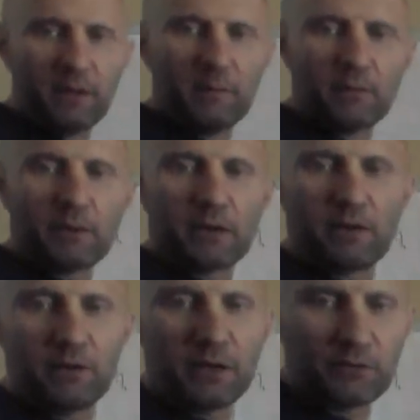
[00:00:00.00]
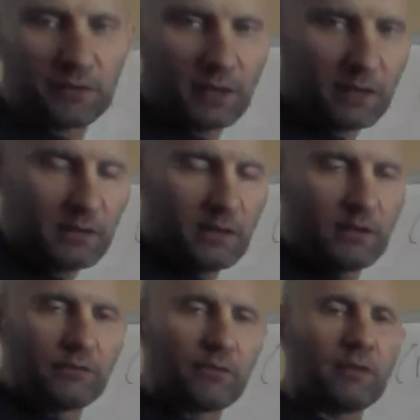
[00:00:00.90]
Yep, okay, good, you guys are getting it.
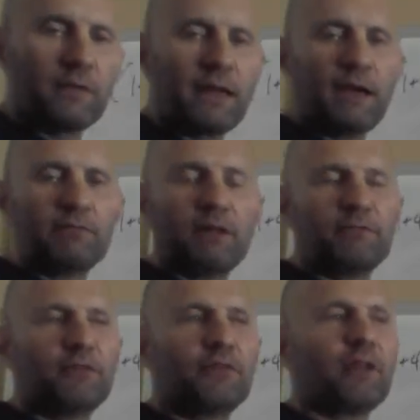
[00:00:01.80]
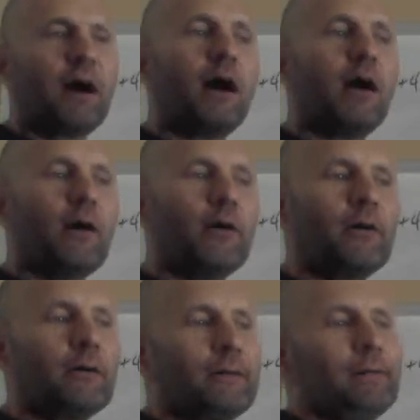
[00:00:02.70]
So the only thing I have left is an
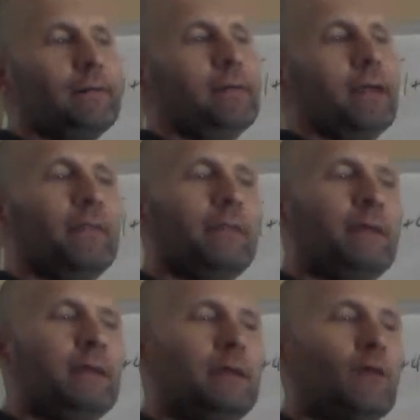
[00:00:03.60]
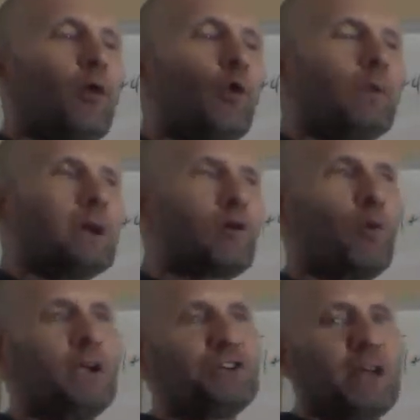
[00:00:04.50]
r, and the only
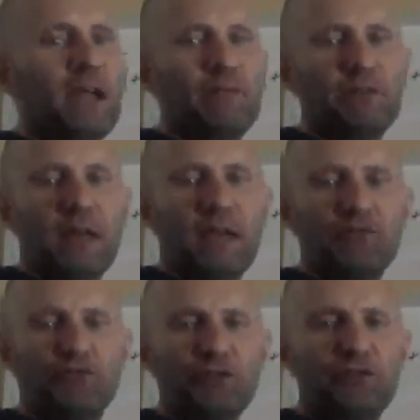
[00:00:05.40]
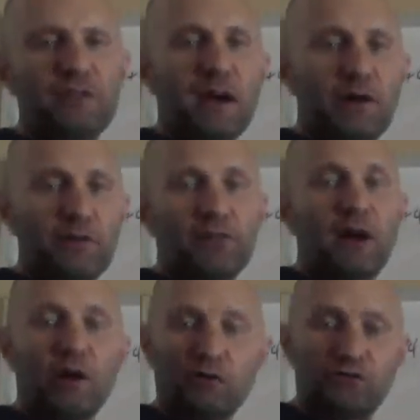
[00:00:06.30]
equation I have that has just the r is an
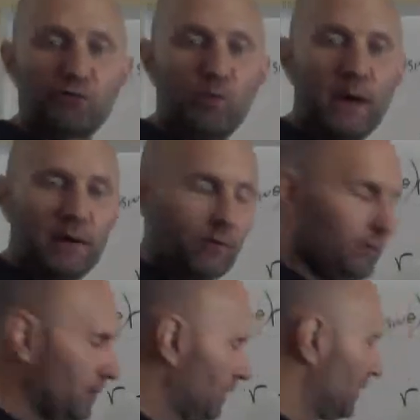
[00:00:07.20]
r squared.